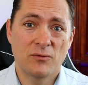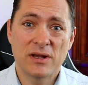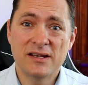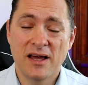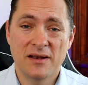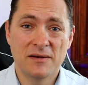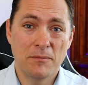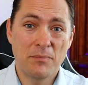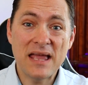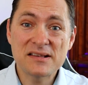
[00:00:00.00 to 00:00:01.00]

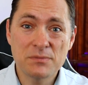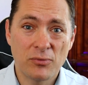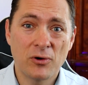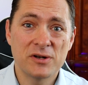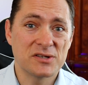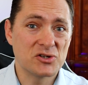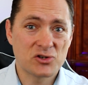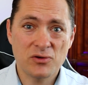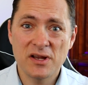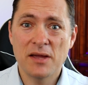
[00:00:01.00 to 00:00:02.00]
redone baseboards and
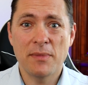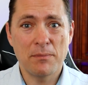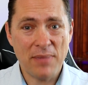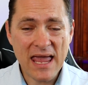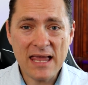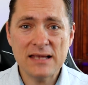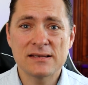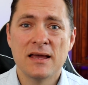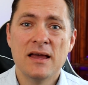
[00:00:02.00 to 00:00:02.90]
trim and paint,